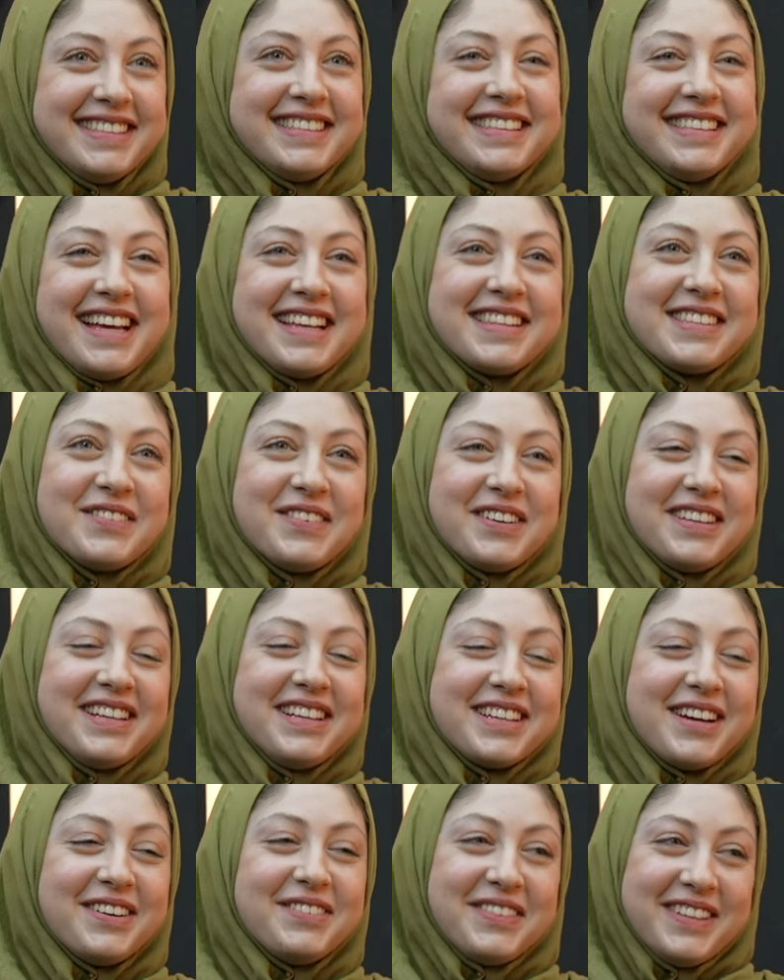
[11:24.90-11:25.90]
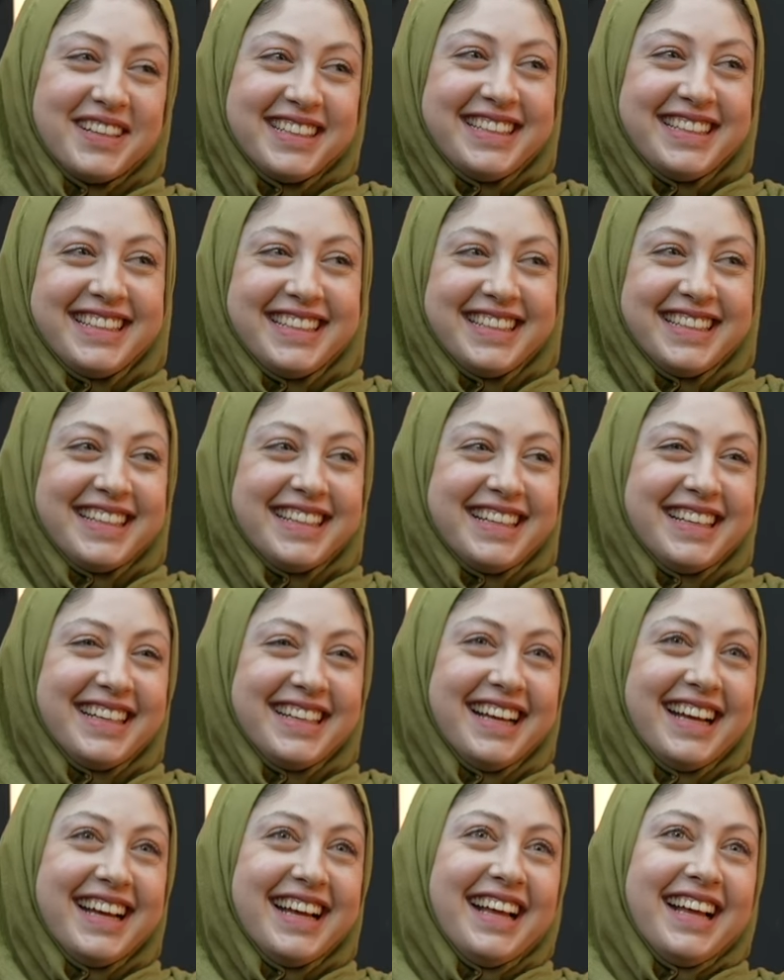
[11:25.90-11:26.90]
That's a really
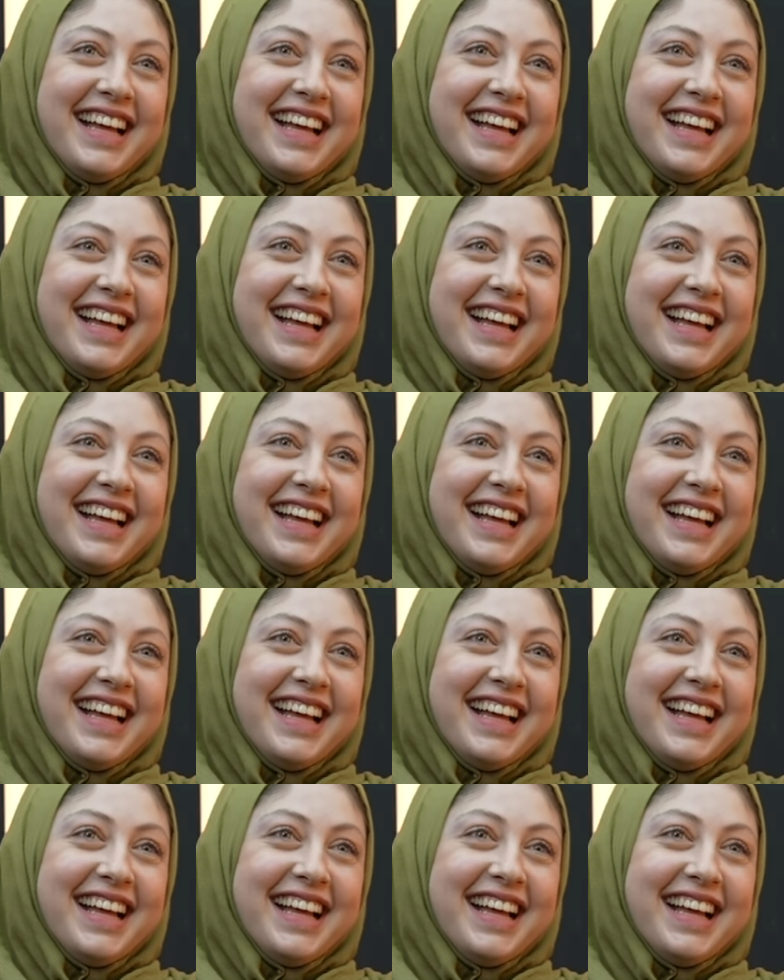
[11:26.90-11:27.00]
question.